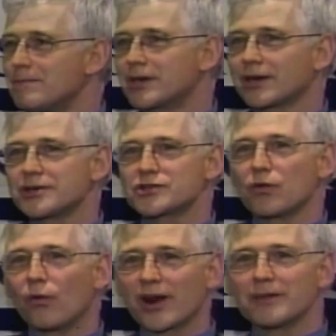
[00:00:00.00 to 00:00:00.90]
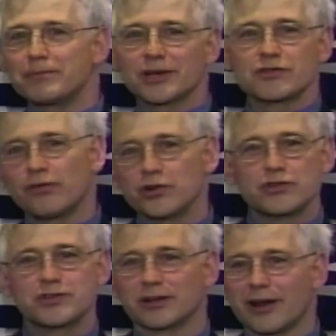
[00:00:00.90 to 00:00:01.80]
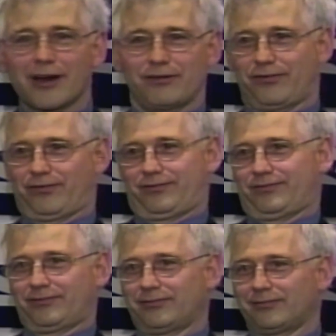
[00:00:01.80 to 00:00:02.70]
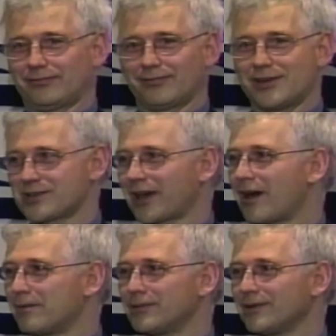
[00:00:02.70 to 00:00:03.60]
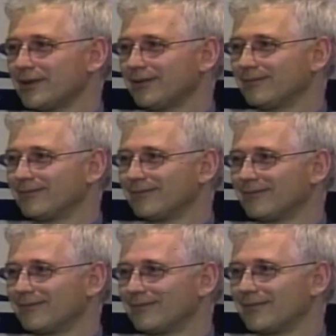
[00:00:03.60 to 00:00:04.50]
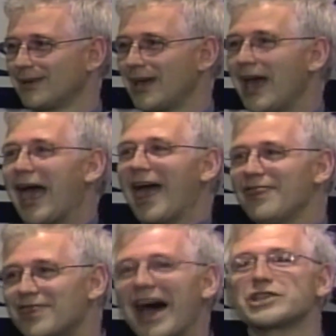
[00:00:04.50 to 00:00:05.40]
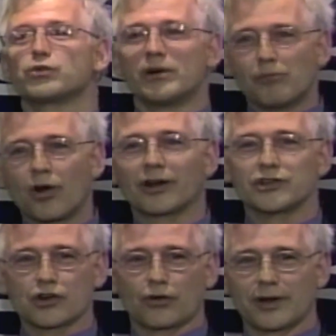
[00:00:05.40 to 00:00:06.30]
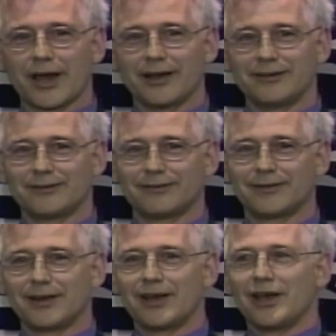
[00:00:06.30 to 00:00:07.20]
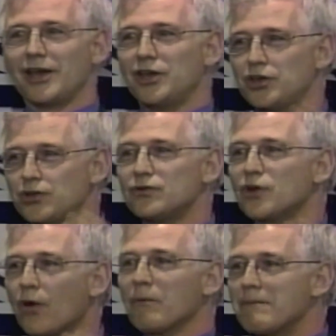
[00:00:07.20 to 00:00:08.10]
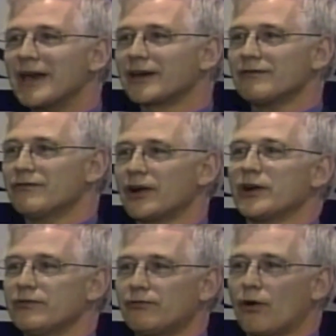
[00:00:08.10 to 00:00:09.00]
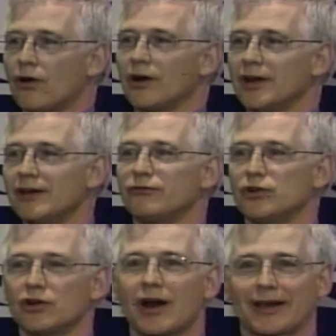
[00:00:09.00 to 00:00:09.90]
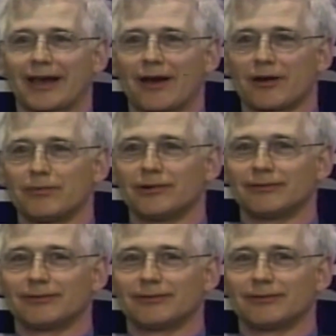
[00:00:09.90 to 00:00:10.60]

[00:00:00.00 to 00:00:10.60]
Because one of the biggest virtues in life is accountability. And that's what markets create. You don't make it very far if you're not accountable.